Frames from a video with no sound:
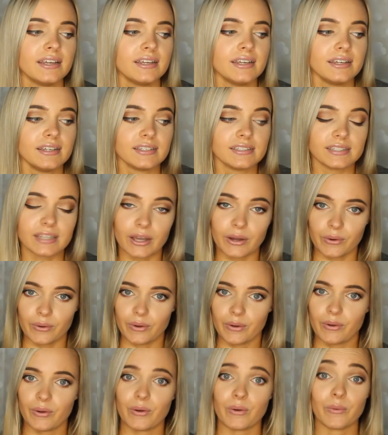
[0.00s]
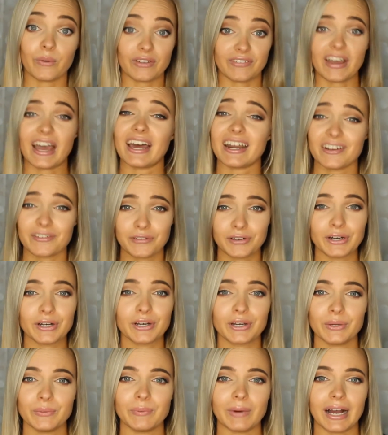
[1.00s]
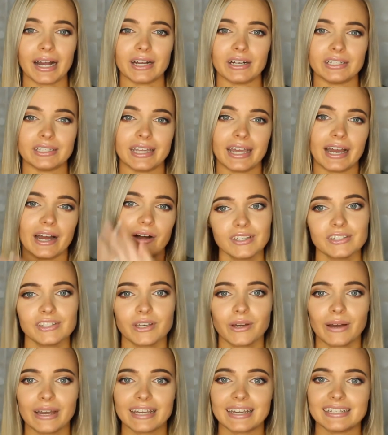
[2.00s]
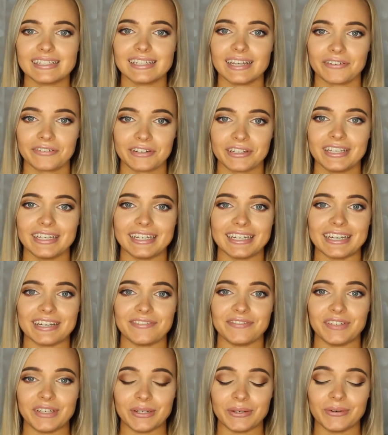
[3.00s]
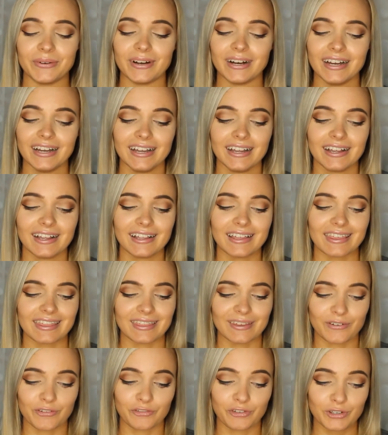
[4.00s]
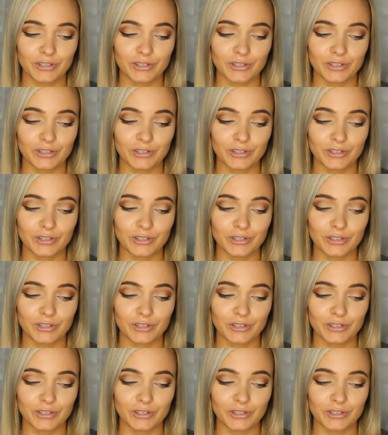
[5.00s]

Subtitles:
So we've had it for a good while now, so I can definitely give you the full